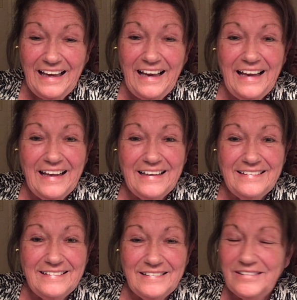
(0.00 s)

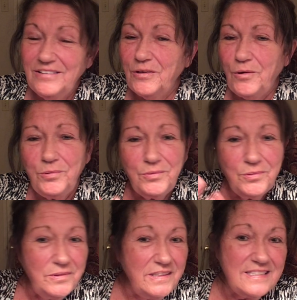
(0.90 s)
and go
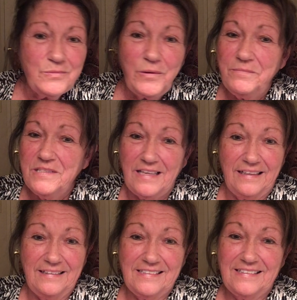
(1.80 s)
through this
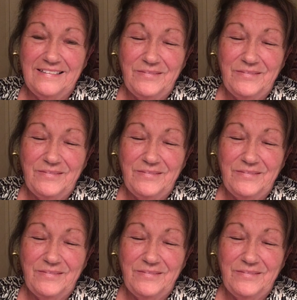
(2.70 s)
website.